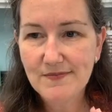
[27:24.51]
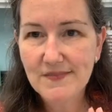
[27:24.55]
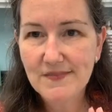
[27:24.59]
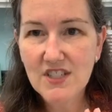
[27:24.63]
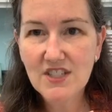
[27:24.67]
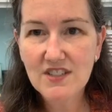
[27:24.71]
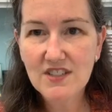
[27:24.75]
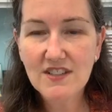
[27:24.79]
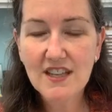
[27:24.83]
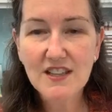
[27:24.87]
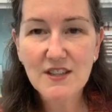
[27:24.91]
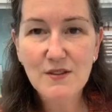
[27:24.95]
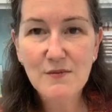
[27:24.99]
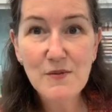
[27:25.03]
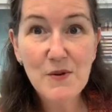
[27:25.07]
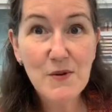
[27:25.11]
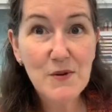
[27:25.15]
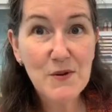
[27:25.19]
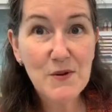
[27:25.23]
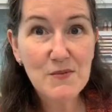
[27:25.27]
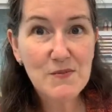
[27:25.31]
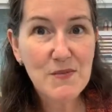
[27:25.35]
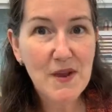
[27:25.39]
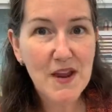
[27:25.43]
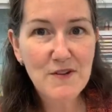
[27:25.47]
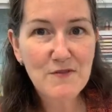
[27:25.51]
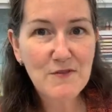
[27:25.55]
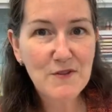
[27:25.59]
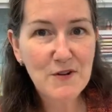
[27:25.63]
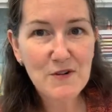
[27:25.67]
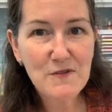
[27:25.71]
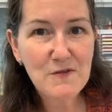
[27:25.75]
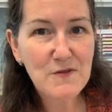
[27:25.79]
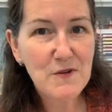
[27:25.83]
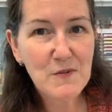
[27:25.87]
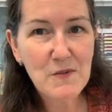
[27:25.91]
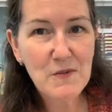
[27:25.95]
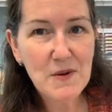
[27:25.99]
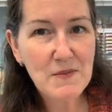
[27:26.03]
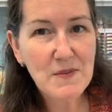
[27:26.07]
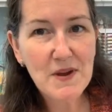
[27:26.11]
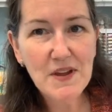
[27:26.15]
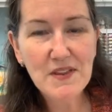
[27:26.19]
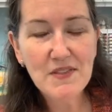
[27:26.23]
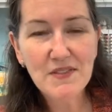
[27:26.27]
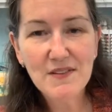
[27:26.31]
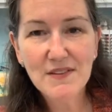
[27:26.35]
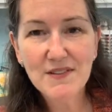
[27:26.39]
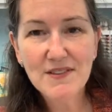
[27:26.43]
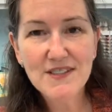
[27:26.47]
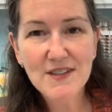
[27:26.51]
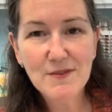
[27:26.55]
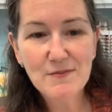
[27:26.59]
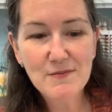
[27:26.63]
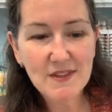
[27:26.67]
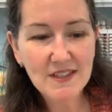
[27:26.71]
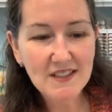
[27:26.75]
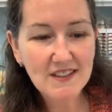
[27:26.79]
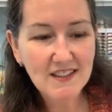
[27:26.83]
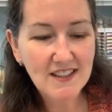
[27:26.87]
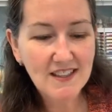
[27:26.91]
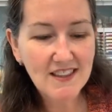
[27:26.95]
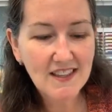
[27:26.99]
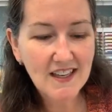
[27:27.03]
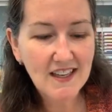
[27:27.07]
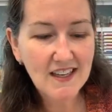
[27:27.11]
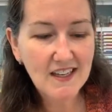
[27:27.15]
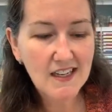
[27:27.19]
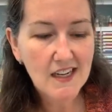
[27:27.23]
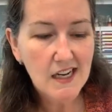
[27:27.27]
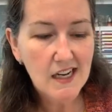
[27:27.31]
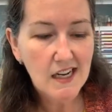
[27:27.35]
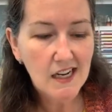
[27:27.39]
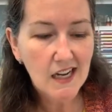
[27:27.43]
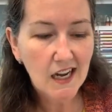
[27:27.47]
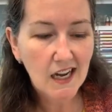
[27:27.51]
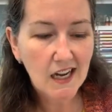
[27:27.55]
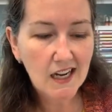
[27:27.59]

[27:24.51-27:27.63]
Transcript: just let them know you'd pay for it for 1 month or something like that.